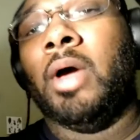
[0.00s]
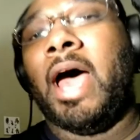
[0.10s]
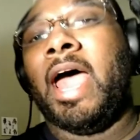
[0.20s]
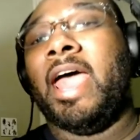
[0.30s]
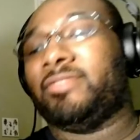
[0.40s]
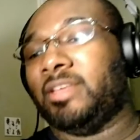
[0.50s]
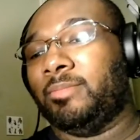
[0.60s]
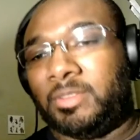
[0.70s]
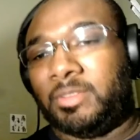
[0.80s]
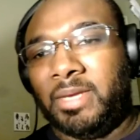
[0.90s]
I have
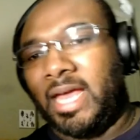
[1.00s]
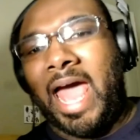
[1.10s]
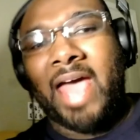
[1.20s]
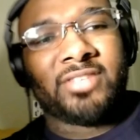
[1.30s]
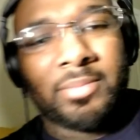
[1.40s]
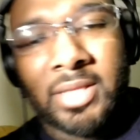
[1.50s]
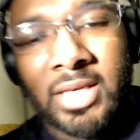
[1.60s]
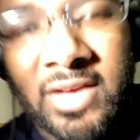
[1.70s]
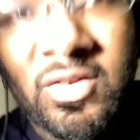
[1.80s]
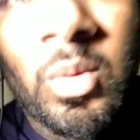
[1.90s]
something to
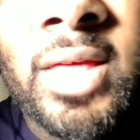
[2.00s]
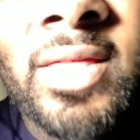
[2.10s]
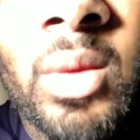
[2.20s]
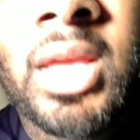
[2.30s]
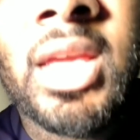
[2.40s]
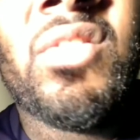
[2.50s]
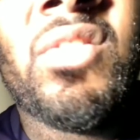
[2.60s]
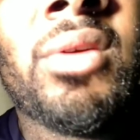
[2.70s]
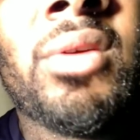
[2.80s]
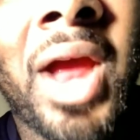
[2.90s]
give away that we can give away
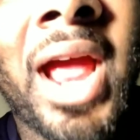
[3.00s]
right